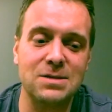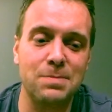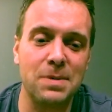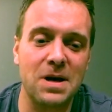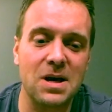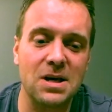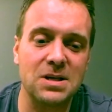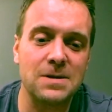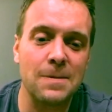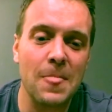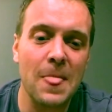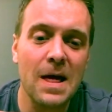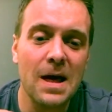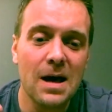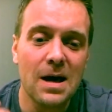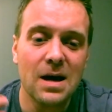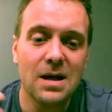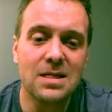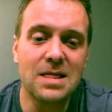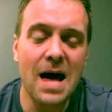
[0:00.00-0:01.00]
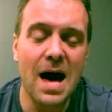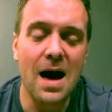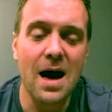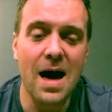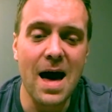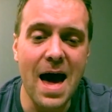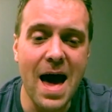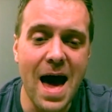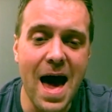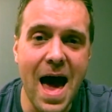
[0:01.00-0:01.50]
Because that
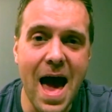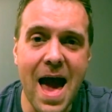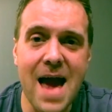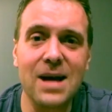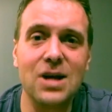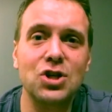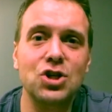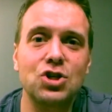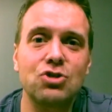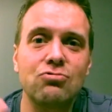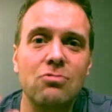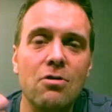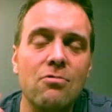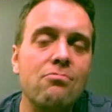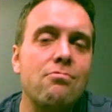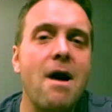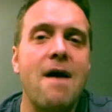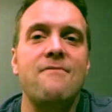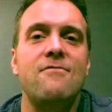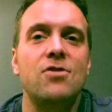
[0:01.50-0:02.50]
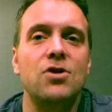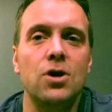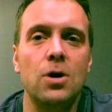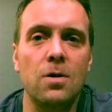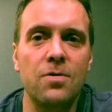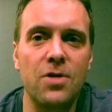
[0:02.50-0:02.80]
extra revenue